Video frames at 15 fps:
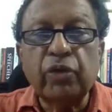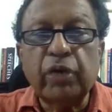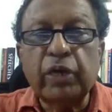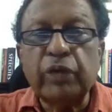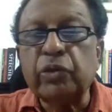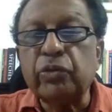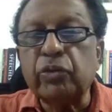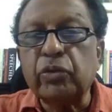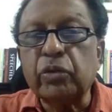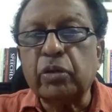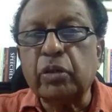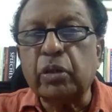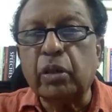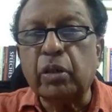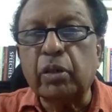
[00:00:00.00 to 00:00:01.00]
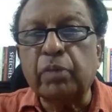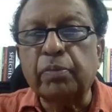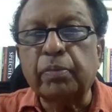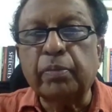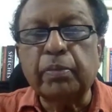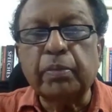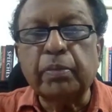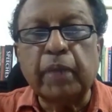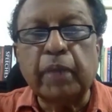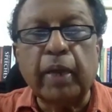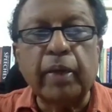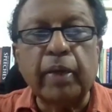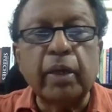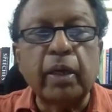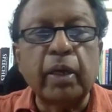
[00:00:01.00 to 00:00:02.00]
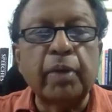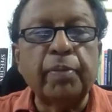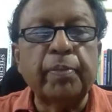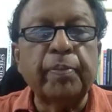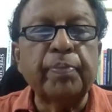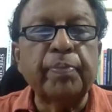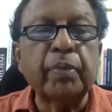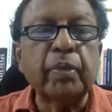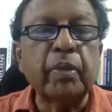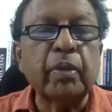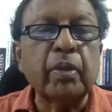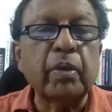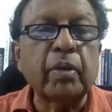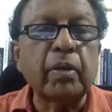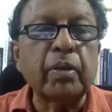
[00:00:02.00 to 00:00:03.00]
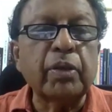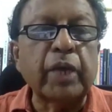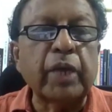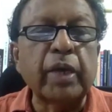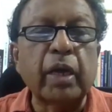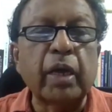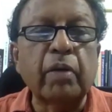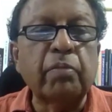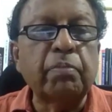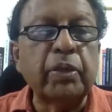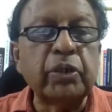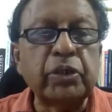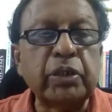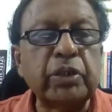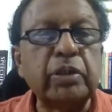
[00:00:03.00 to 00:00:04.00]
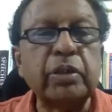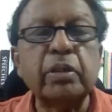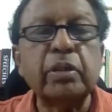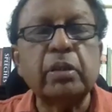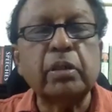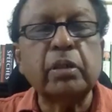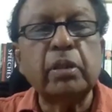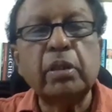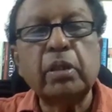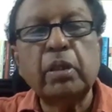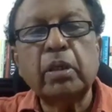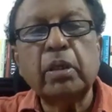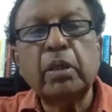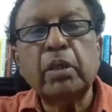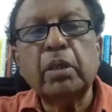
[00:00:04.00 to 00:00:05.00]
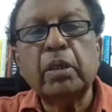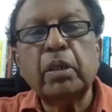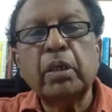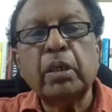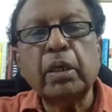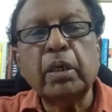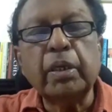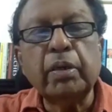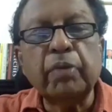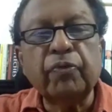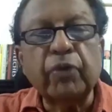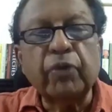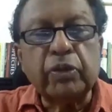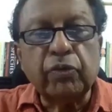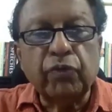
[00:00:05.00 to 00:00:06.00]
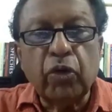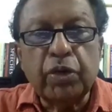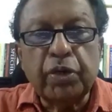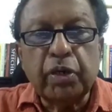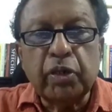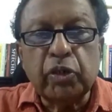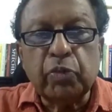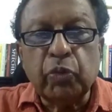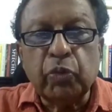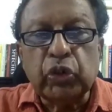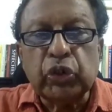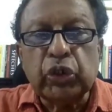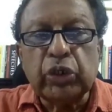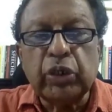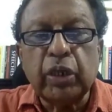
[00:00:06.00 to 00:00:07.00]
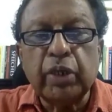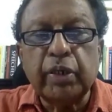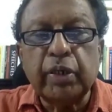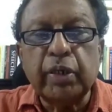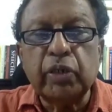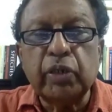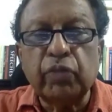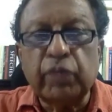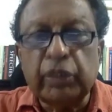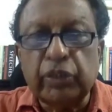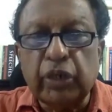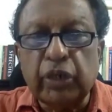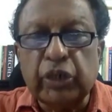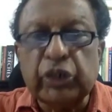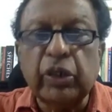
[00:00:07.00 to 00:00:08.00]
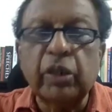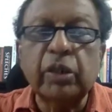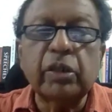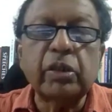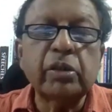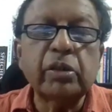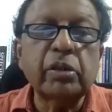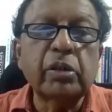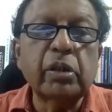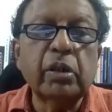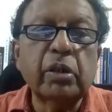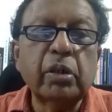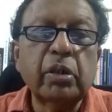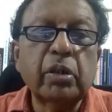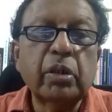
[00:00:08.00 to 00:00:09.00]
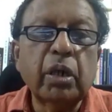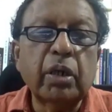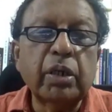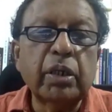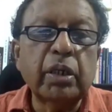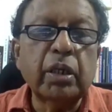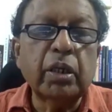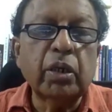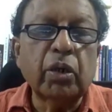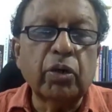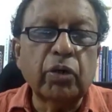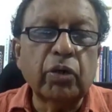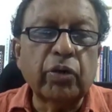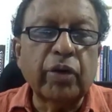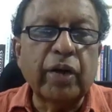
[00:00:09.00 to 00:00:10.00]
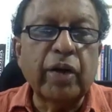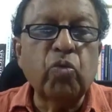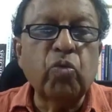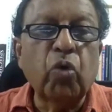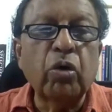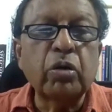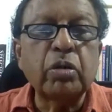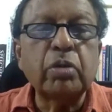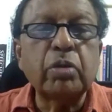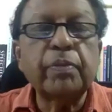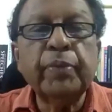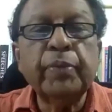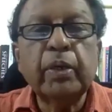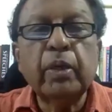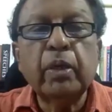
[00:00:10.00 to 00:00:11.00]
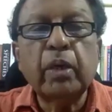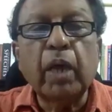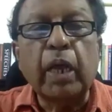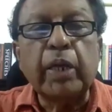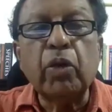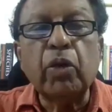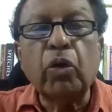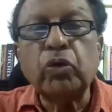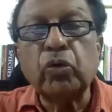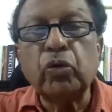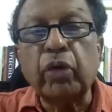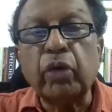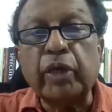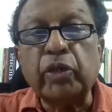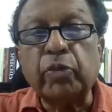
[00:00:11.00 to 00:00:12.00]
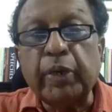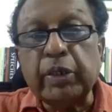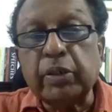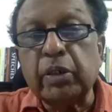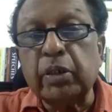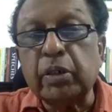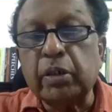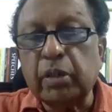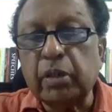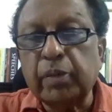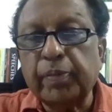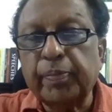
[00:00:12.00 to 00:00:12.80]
relations, uh, and um, China persisted, in, first of all, in its position that it is with Russia and the, on the Ukraine war. And they also expected